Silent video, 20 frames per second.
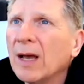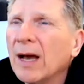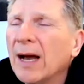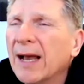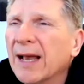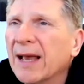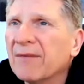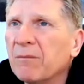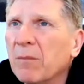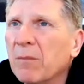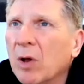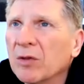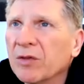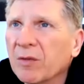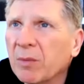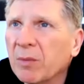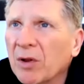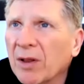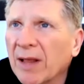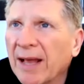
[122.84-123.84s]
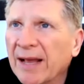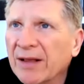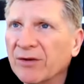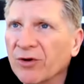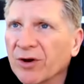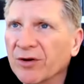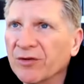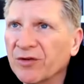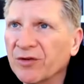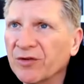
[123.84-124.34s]
I have multiple
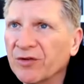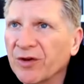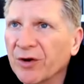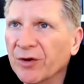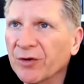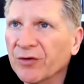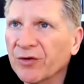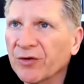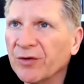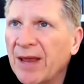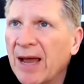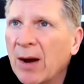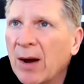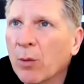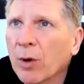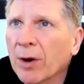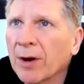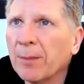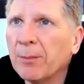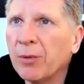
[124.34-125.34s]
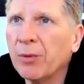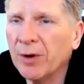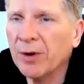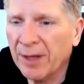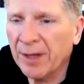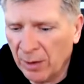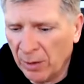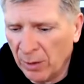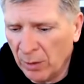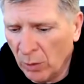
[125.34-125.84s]
addresses here. So now we're going to put
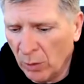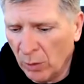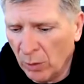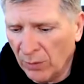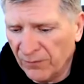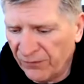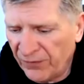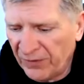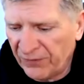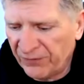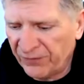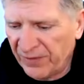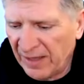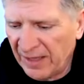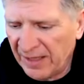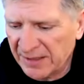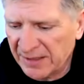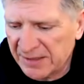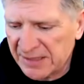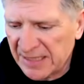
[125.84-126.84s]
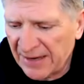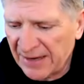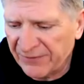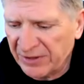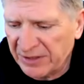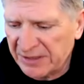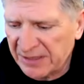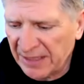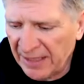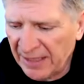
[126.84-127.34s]
in
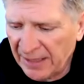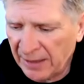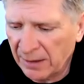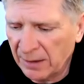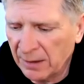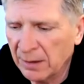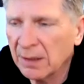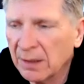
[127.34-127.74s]
1517.